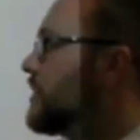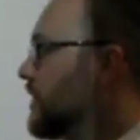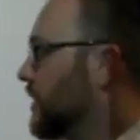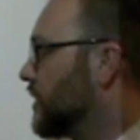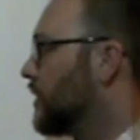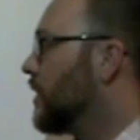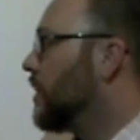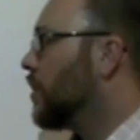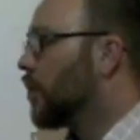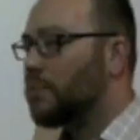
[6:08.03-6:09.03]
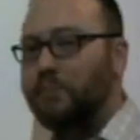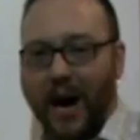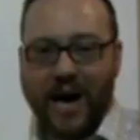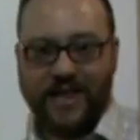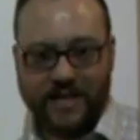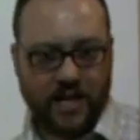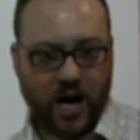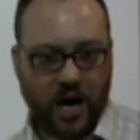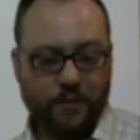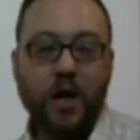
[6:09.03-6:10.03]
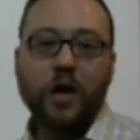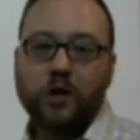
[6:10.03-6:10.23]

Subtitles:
till, or by the time.